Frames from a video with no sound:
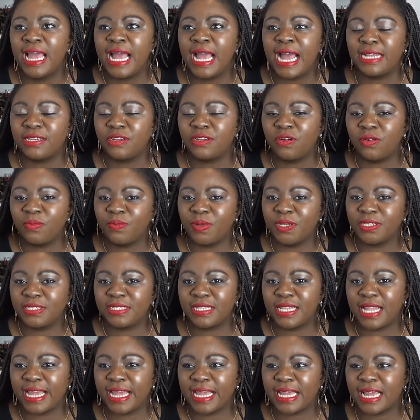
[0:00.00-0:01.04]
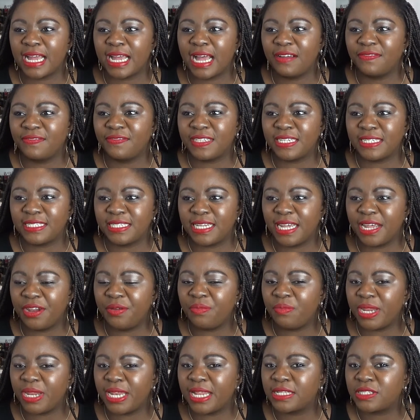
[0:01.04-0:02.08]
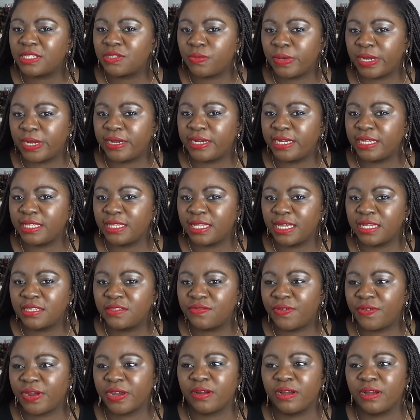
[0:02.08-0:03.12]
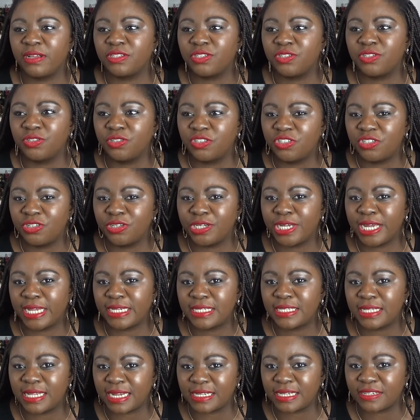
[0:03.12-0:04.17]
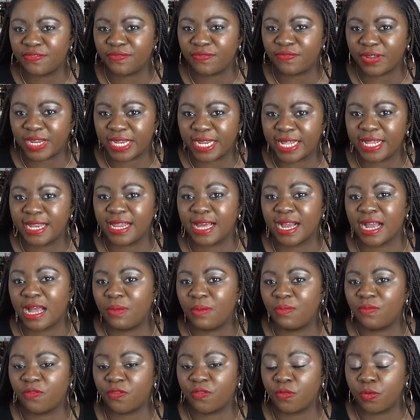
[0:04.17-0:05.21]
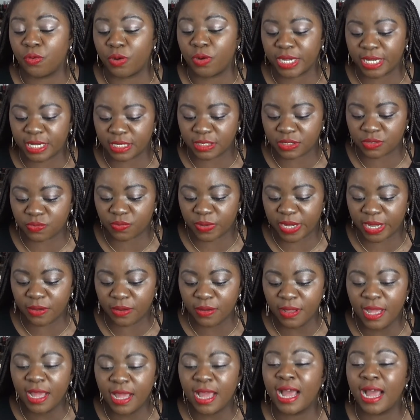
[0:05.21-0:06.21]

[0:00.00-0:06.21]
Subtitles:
and almost like after 10 minutes wearing this fragrance you do get that vanilla come forward as well,